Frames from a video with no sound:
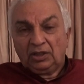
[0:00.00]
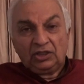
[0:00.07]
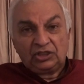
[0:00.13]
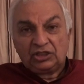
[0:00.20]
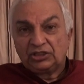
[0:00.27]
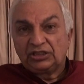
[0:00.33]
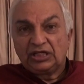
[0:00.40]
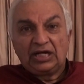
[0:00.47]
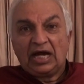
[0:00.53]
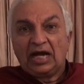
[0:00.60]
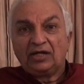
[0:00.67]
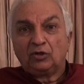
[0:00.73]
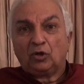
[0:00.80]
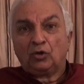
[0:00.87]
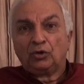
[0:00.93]
She said,
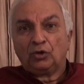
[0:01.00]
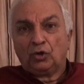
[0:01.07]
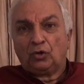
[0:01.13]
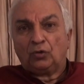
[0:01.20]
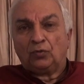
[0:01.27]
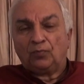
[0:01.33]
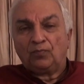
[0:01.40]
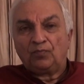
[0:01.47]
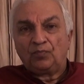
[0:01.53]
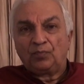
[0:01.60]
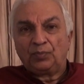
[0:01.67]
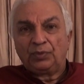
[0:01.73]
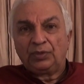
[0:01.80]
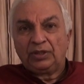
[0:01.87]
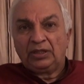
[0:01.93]
I don't know.
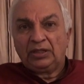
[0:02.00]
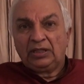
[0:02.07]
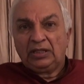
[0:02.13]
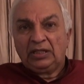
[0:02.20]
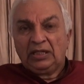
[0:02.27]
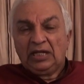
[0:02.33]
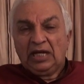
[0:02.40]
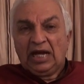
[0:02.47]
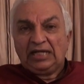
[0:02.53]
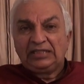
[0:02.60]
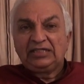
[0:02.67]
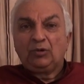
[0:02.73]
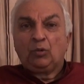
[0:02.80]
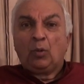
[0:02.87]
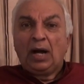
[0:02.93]
I
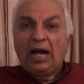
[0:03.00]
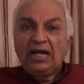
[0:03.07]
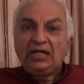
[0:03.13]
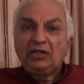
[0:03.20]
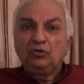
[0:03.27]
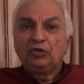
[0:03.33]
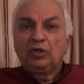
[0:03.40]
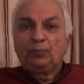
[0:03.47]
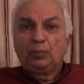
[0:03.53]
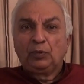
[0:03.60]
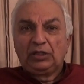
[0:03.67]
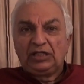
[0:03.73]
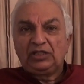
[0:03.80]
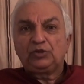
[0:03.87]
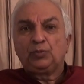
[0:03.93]
said, why do the
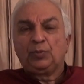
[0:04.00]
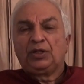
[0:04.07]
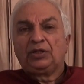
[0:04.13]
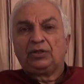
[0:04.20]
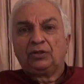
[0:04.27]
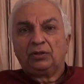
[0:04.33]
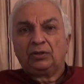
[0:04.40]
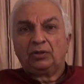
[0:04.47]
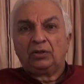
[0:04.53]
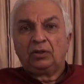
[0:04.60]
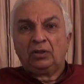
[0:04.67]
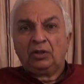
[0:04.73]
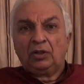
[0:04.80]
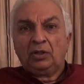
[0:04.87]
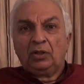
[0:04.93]
policemen
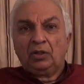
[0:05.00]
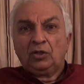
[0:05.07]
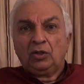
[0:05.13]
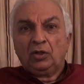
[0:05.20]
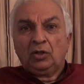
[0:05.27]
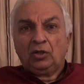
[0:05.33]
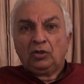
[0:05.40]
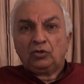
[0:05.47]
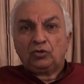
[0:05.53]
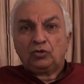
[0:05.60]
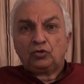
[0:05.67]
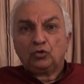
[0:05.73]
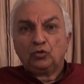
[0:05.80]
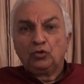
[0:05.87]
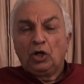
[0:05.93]

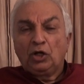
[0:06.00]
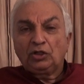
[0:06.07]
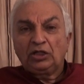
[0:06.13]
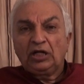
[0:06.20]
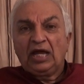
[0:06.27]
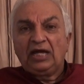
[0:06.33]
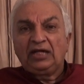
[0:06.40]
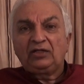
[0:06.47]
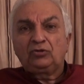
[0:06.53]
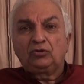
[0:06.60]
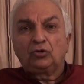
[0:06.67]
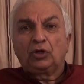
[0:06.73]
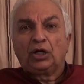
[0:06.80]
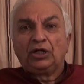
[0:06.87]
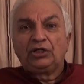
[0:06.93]
do not like
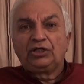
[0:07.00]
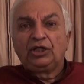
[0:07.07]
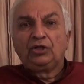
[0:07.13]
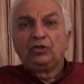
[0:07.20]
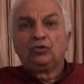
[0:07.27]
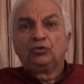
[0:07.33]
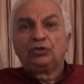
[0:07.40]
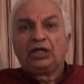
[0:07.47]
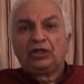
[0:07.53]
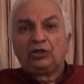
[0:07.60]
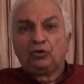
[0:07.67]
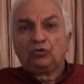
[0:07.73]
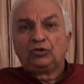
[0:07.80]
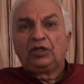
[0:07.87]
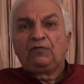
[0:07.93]
to continue their
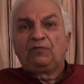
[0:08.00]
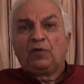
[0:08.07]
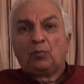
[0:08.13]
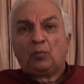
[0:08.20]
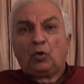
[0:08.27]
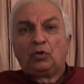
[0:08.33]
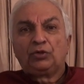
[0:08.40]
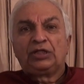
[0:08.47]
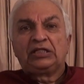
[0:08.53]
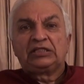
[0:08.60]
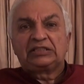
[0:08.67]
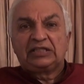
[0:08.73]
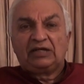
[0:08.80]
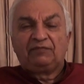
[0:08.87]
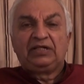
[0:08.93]
duty for more than
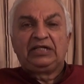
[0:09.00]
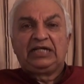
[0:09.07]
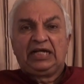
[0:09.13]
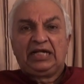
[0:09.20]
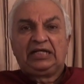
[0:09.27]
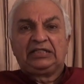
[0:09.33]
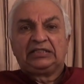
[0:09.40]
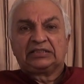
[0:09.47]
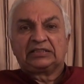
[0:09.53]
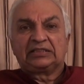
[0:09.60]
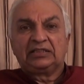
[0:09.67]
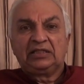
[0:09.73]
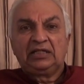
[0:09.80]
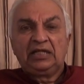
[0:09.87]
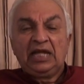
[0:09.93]
7
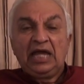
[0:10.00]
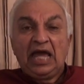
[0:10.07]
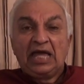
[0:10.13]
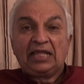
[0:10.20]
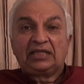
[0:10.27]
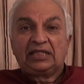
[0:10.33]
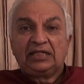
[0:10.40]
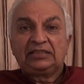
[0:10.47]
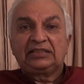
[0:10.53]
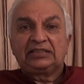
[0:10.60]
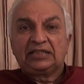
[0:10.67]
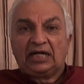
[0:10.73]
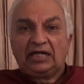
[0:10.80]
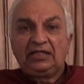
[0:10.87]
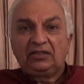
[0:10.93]
days at this
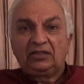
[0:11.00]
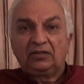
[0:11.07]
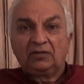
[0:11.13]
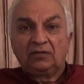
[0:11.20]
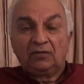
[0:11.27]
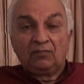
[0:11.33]
site?